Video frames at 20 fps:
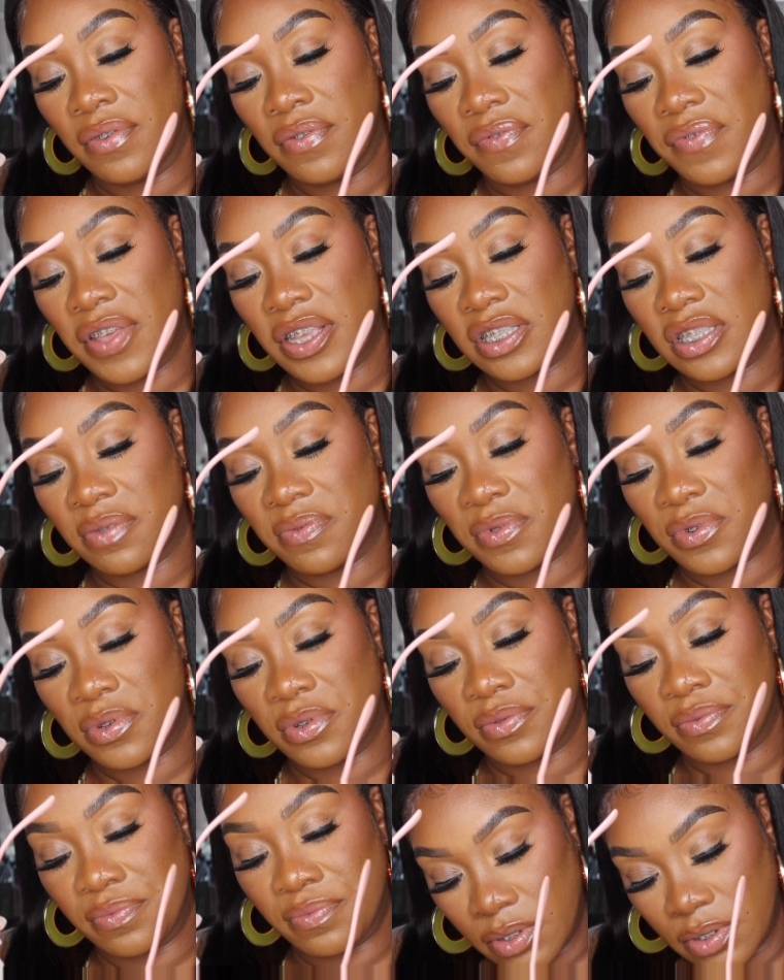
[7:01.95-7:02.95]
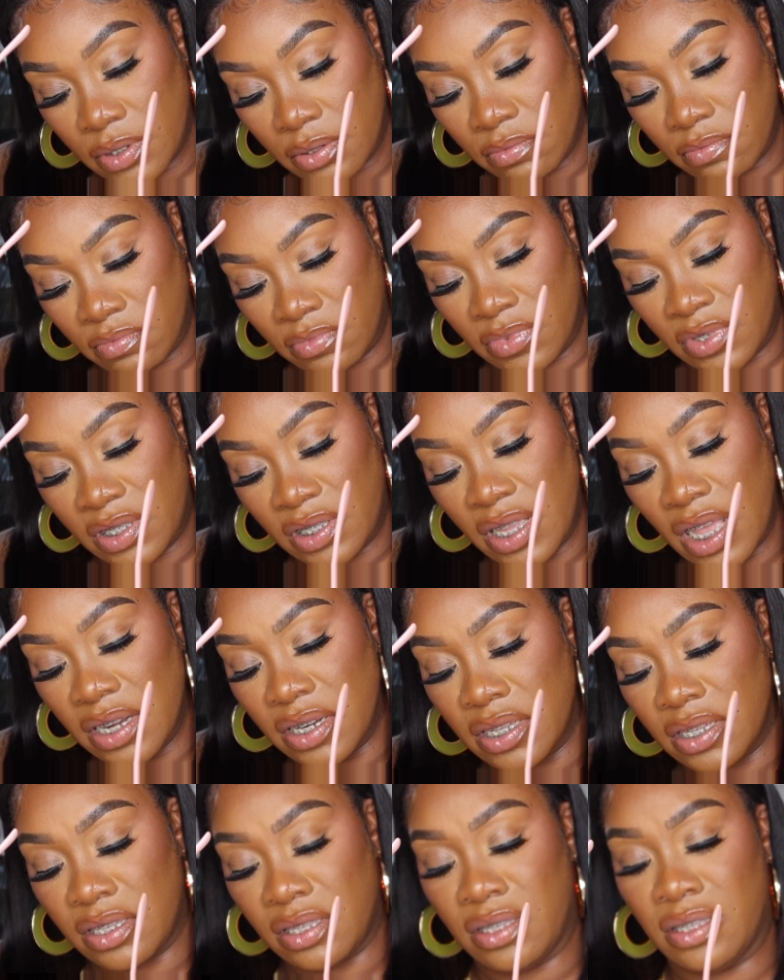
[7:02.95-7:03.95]
Festival
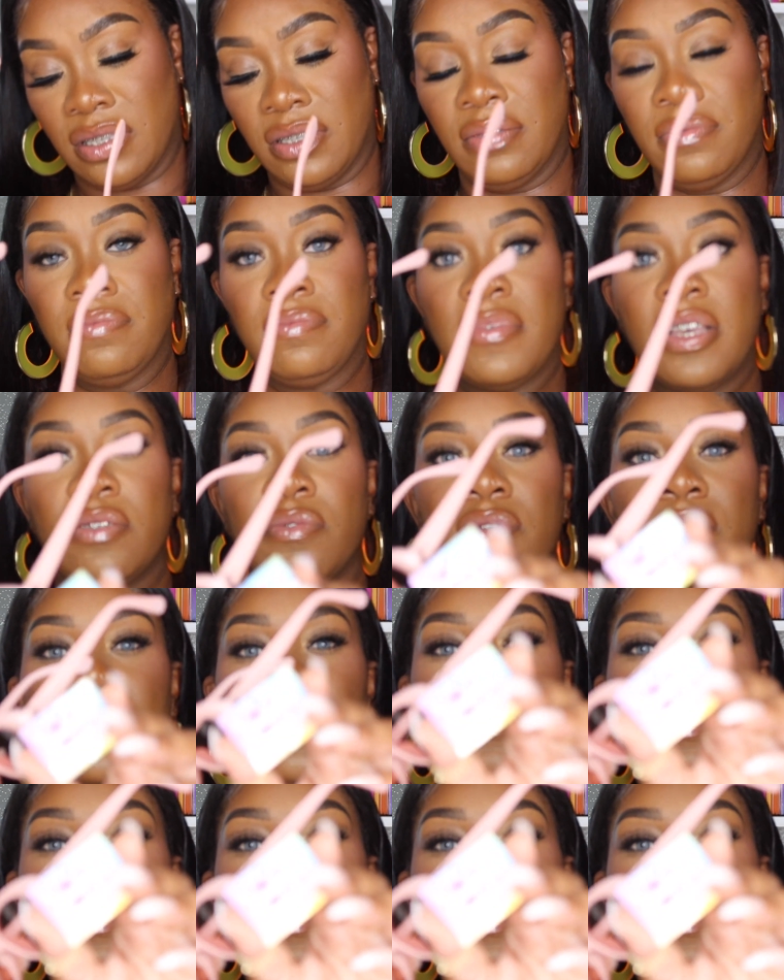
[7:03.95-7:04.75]
Sunnies. That's what they're